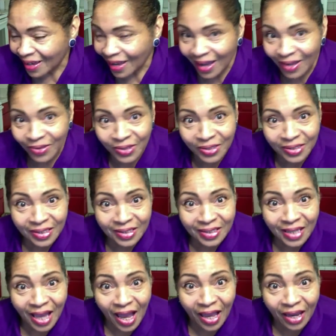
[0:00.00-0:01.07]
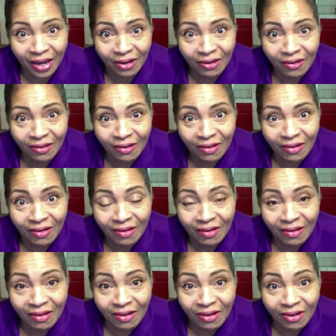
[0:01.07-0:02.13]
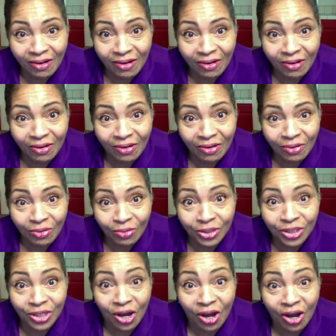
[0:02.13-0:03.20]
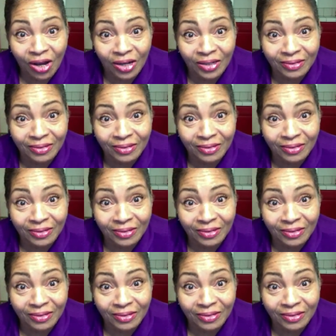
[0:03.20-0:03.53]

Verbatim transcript: And the desire was gone.